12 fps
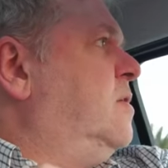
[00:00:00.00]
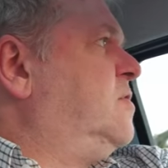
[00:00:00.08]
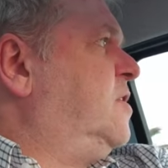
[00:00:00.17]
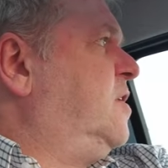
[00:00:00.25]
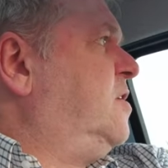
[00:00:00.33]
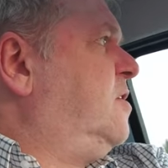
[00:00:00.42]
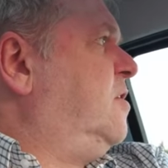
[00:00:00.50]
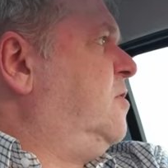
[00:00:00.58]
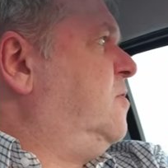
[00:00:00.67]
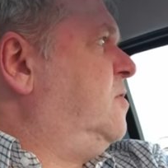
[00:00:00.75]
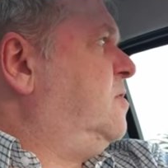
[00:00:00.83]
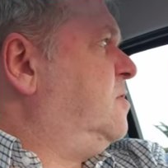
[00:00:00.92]
So I'm going to
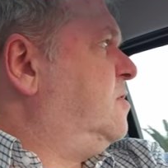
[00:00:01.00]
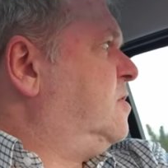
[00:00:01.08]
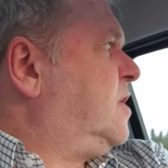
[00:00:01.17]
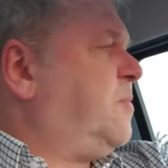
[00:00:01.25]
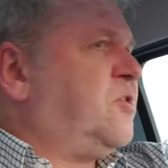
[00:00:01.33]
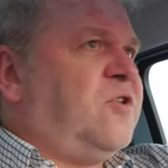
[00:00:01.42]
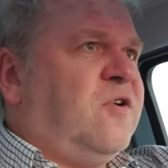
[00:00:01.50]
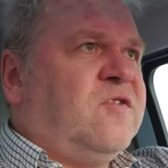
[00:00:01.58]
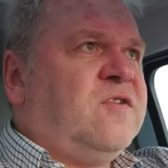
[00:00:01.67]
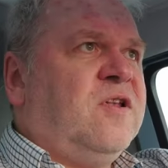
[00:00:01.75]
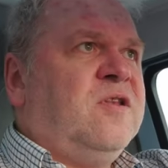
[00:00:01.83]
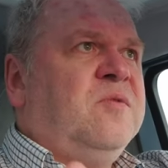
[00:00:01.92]
go get my
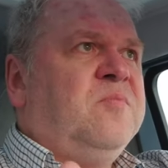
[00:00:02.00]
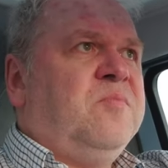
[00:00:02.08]
shorts on,